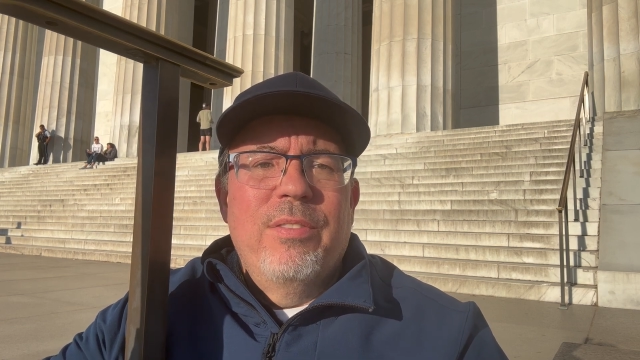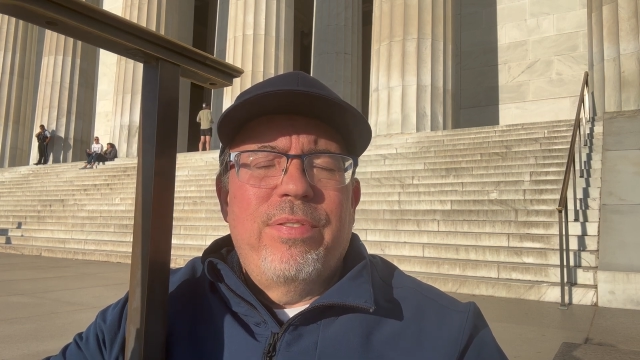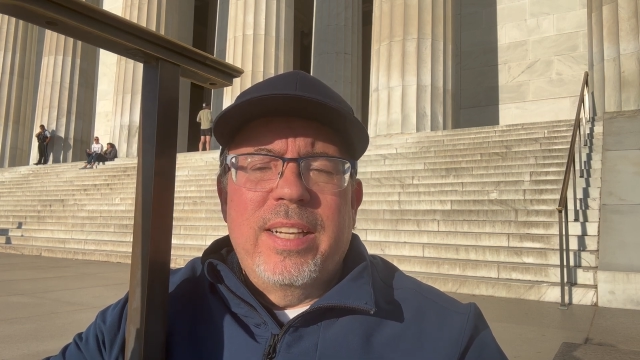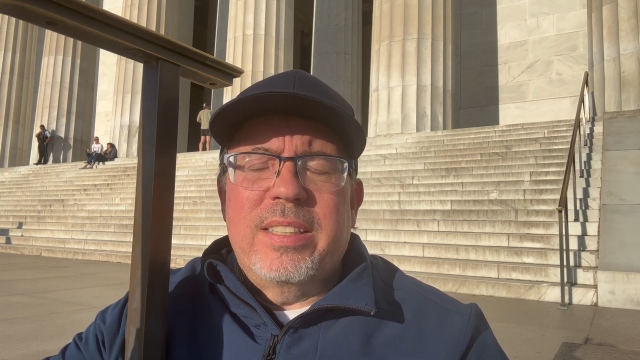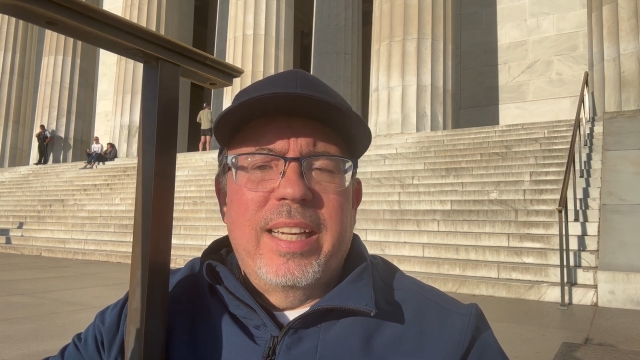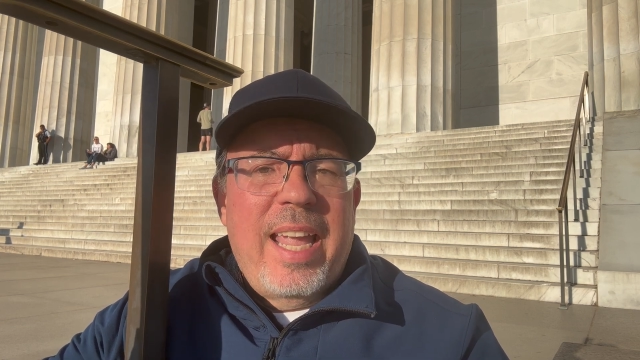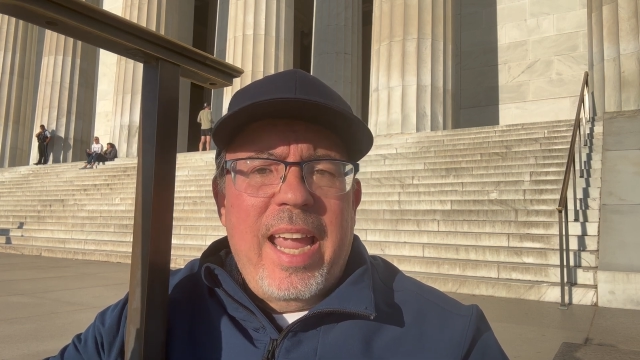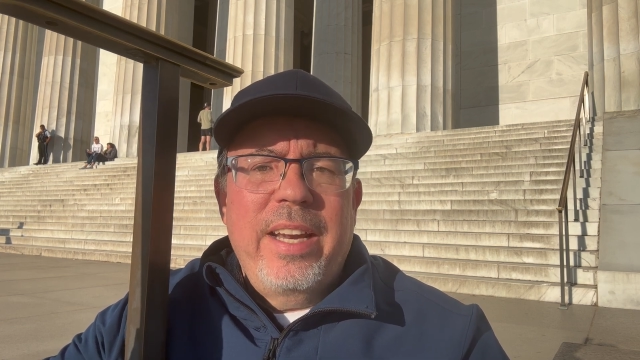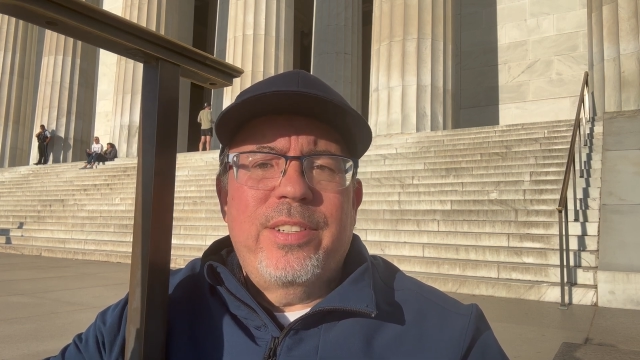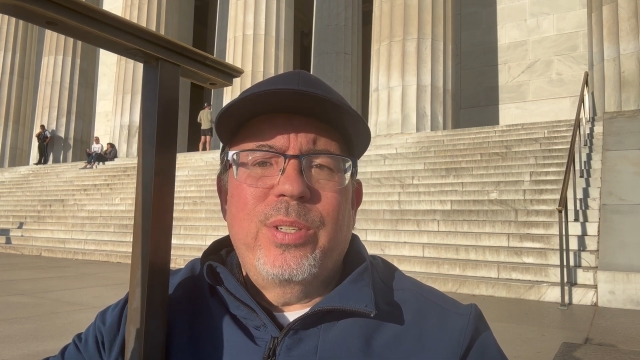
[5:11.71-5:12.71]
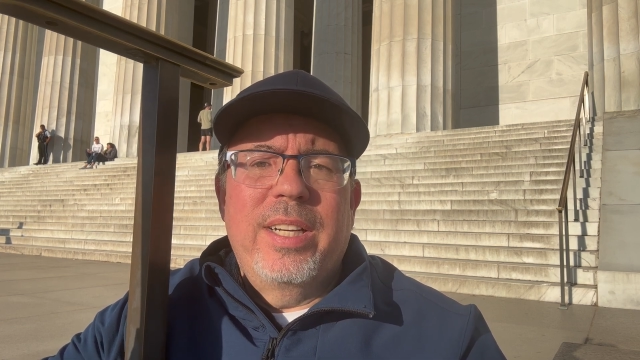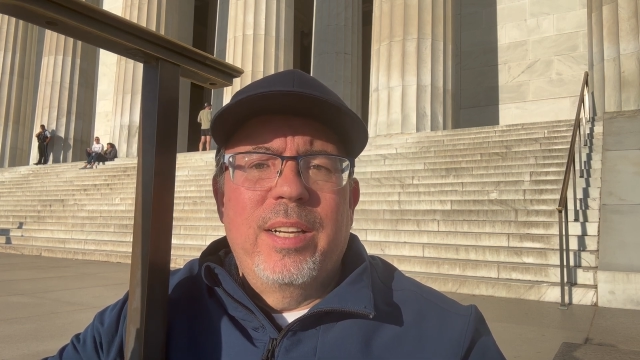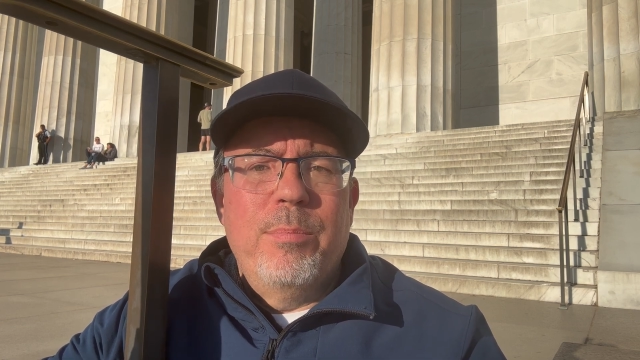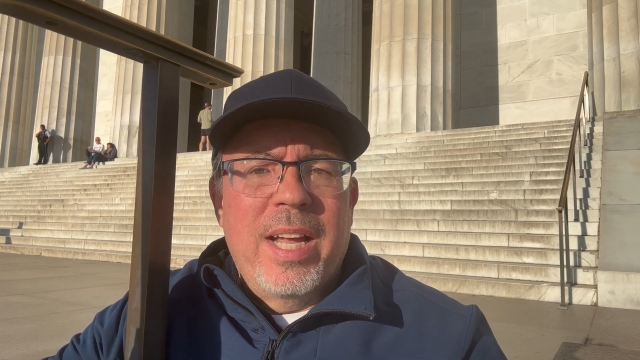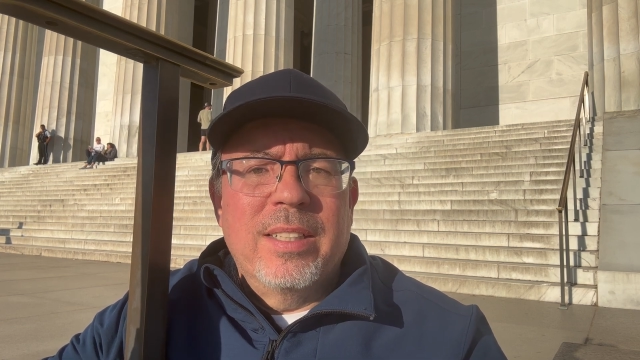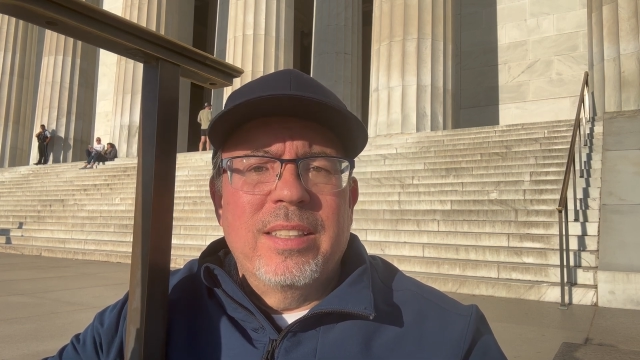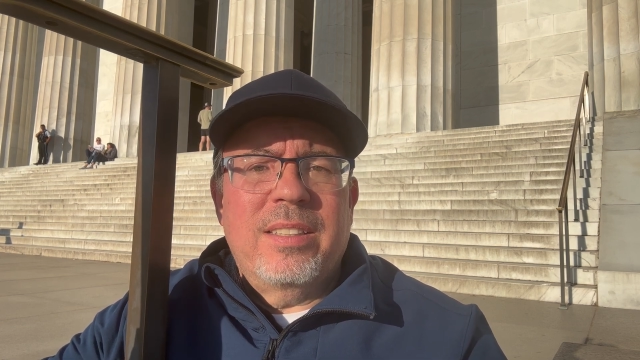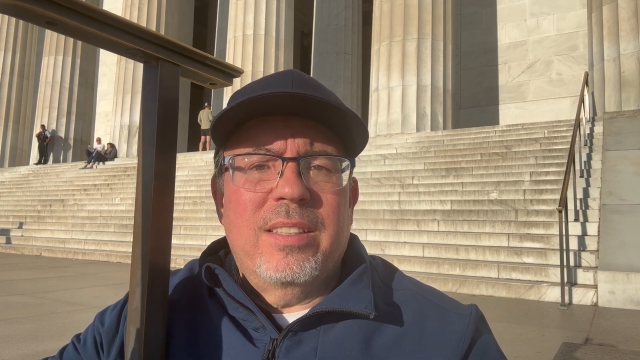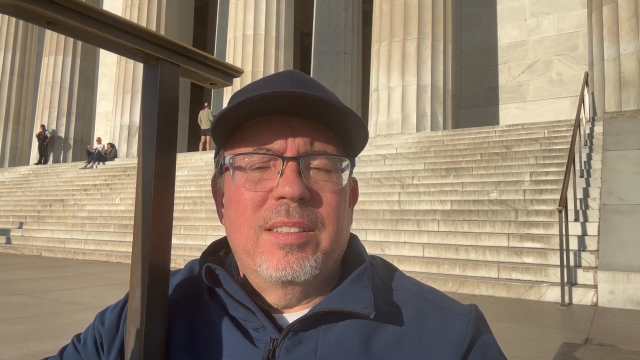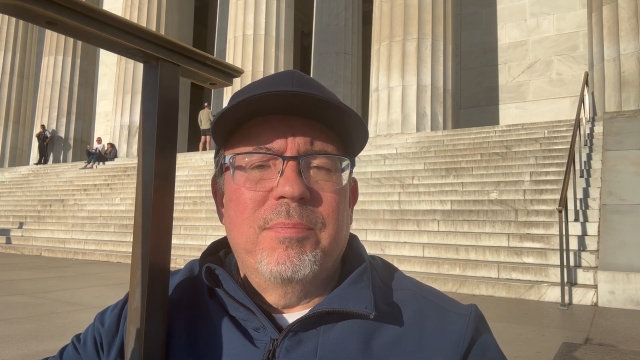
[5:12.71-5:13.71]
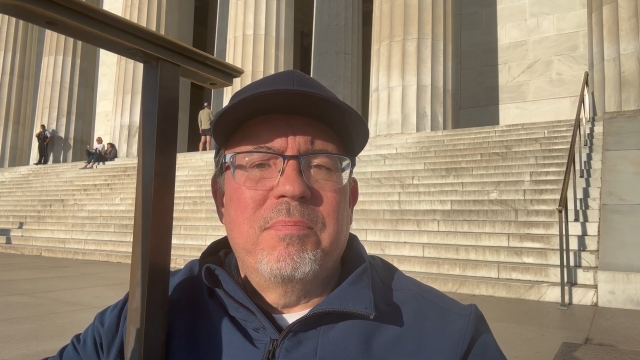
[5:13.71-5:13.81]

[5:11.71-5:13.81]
facing hatred and malice,